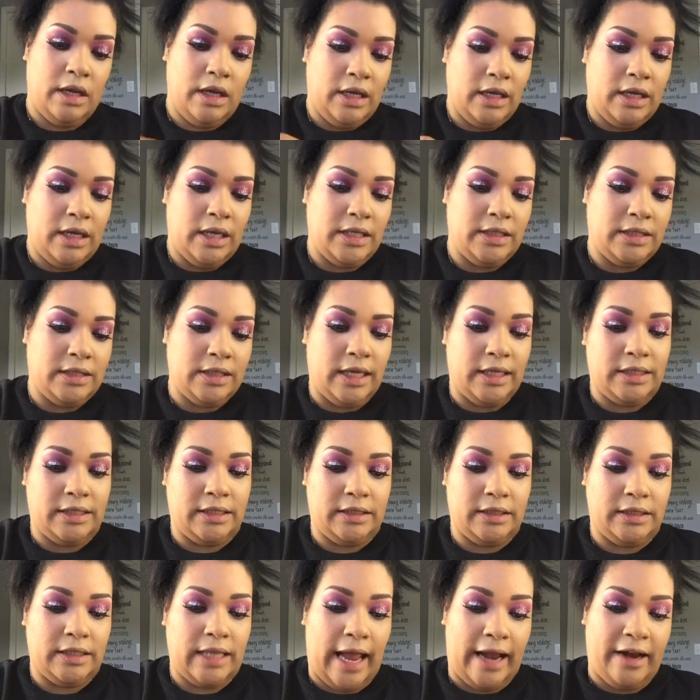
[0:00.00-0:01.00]
because it's
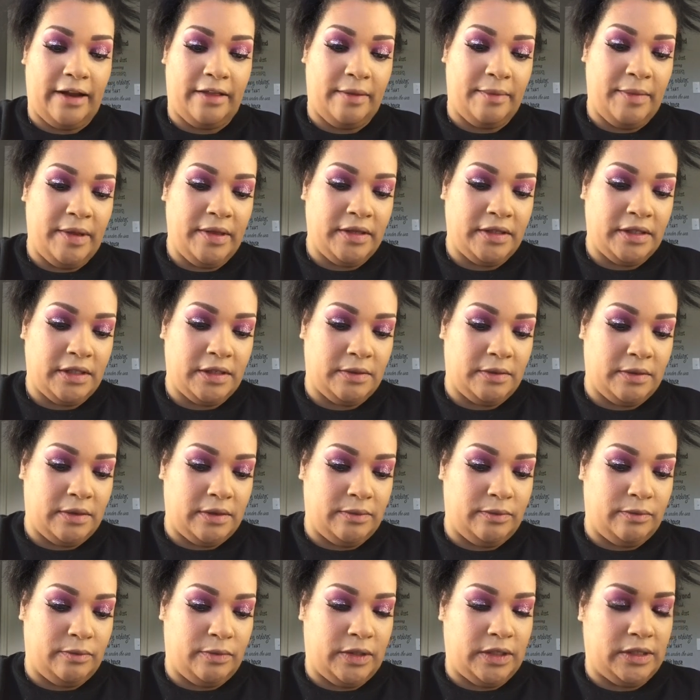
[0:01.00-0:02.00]
lighter than me. This is,
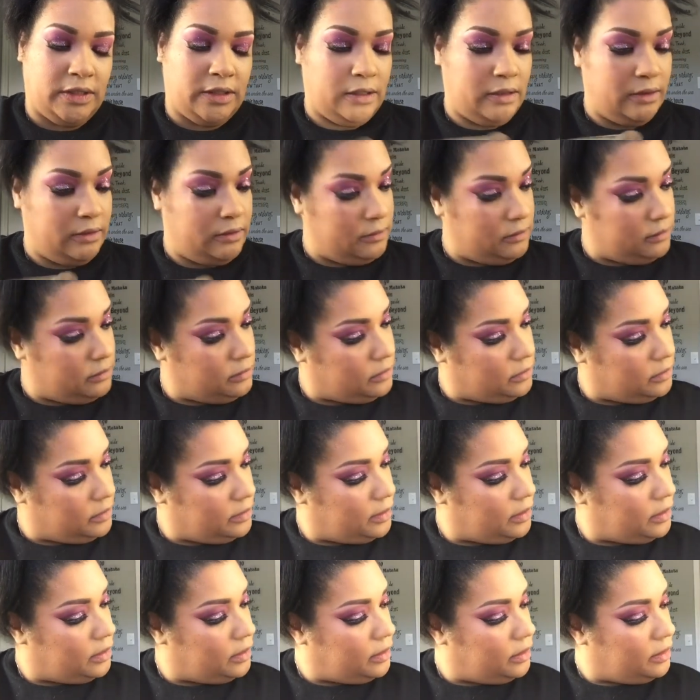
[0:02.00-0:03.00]
what is it?
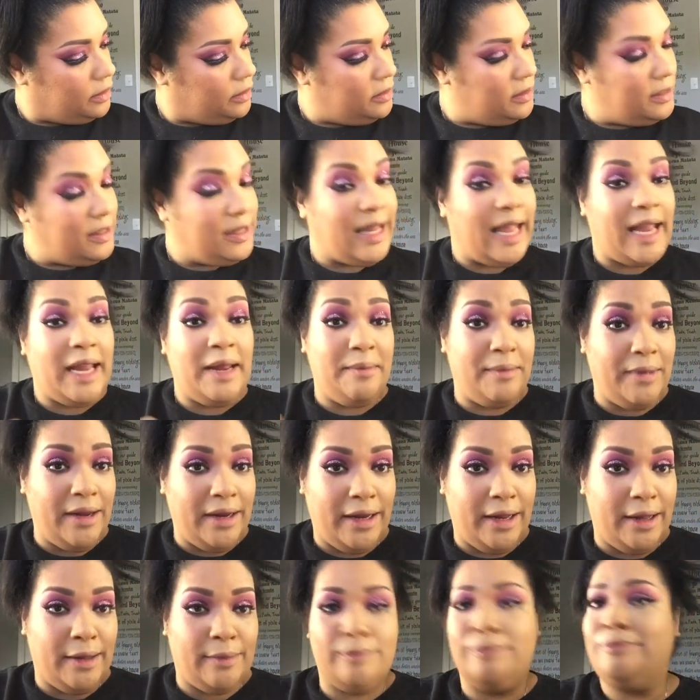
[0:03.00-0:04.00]
Light
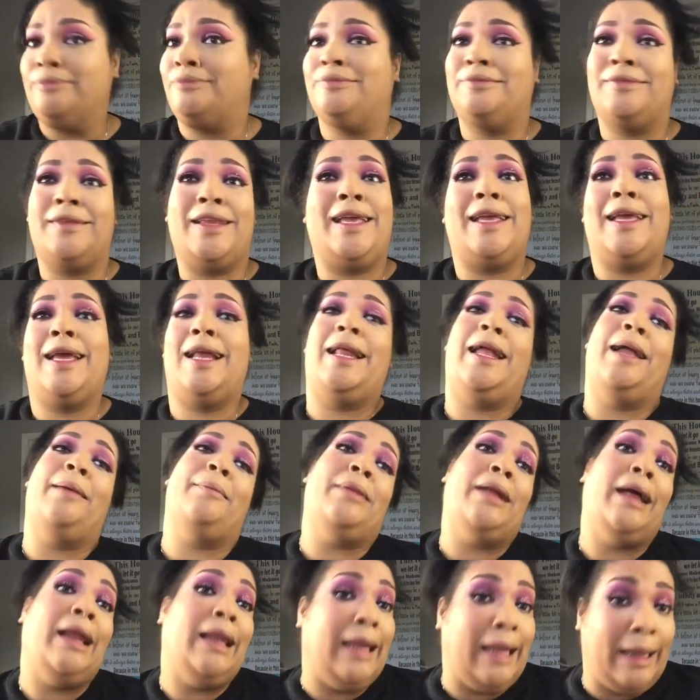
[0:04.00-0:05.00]
medium. Honey, I'm
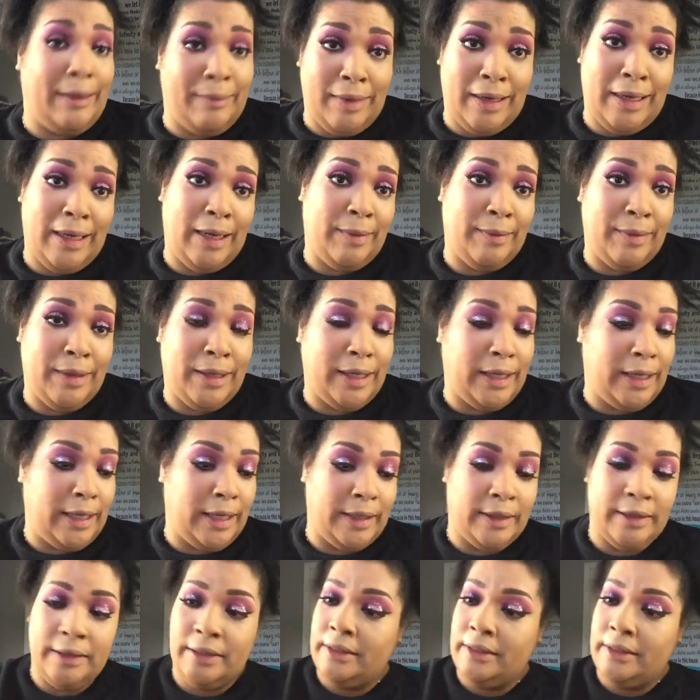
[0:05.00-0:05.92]
not light medium, honey.